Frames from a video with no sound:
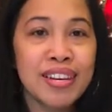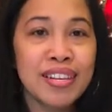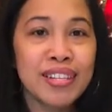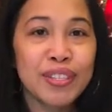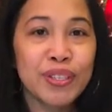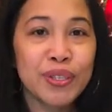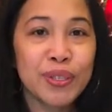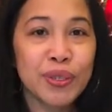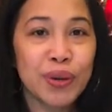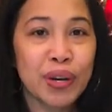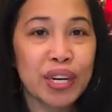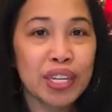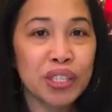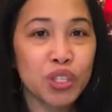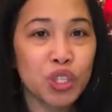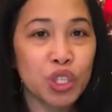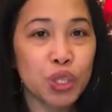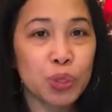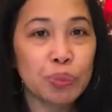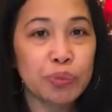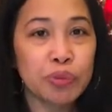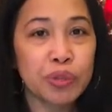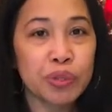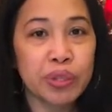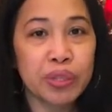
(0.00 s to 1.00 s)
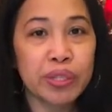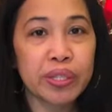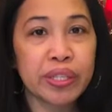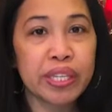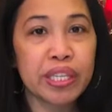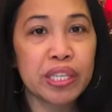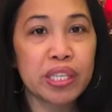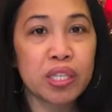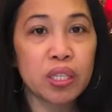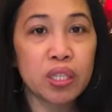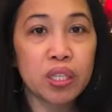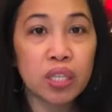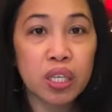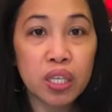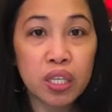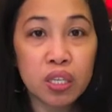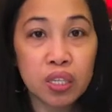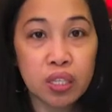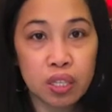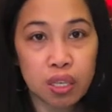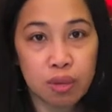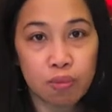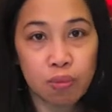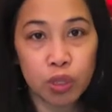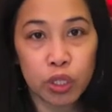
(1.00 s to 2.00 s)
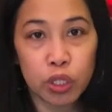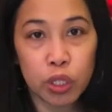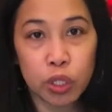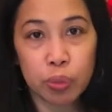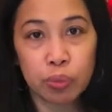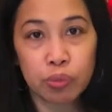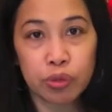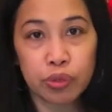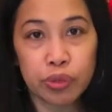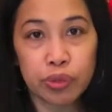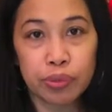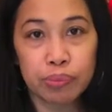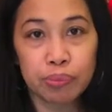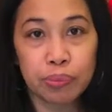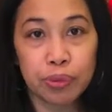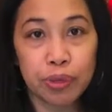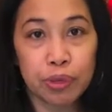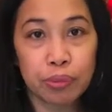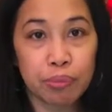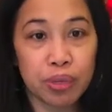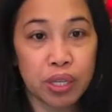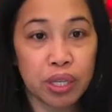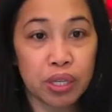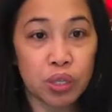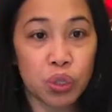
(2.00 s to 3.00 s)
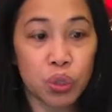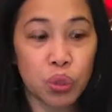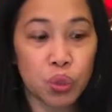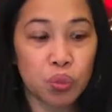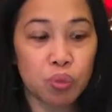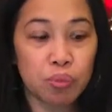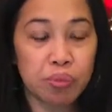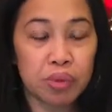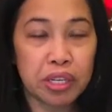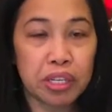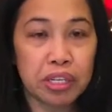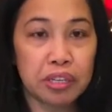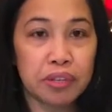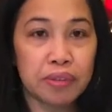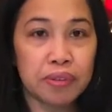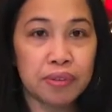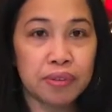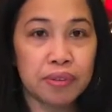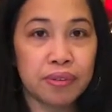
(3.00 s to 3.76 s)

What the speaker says: So I just put like 6 tablespoons for my suman.